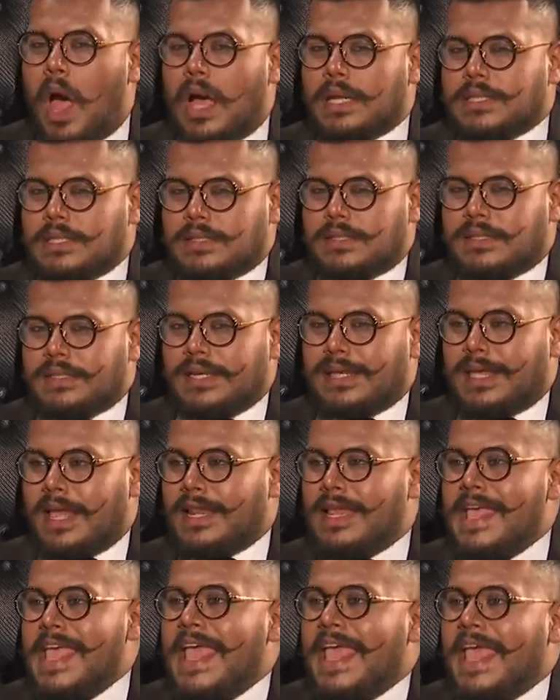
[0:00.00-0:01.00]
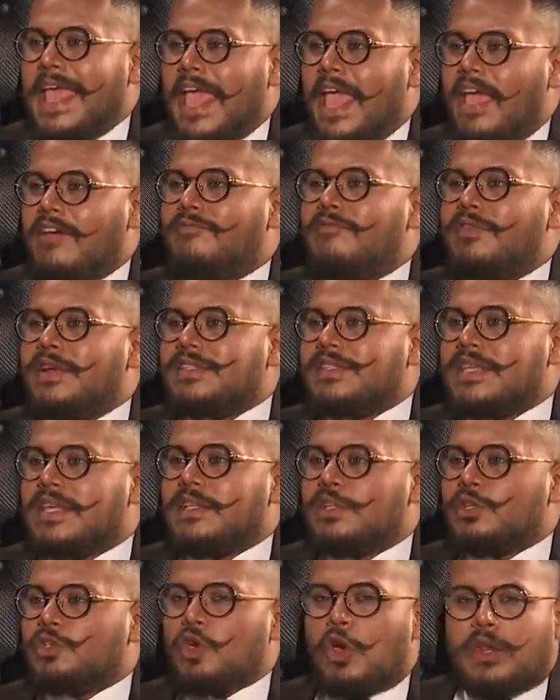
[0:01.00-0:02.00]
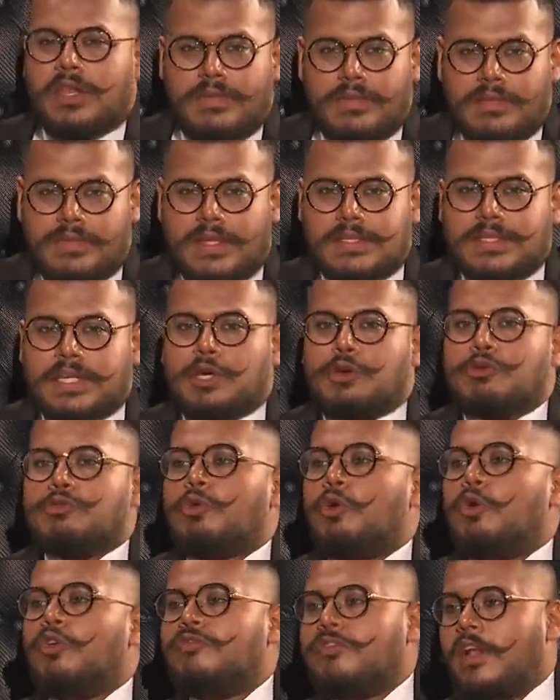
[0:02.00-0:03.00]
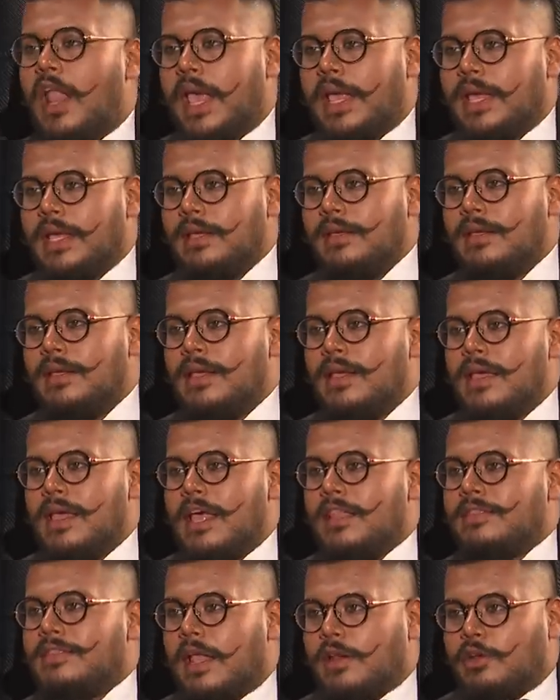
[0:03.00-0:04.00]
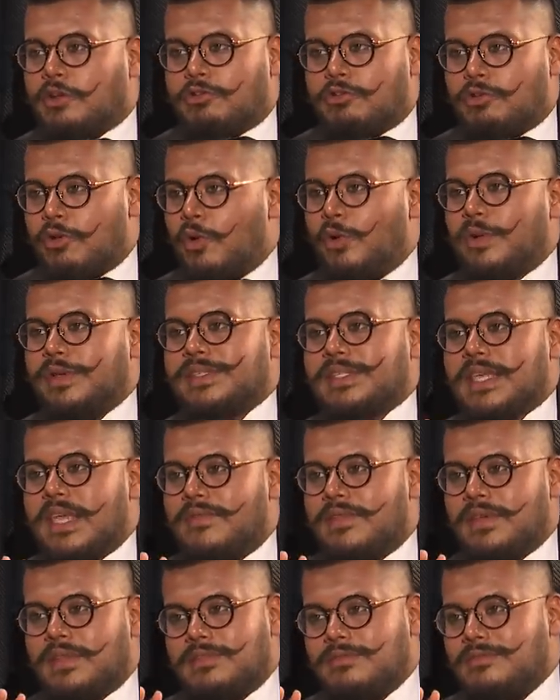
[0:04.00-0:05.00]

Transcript: artistic and every single shot, even if there's a crow flying, yeah. that crow is given there's a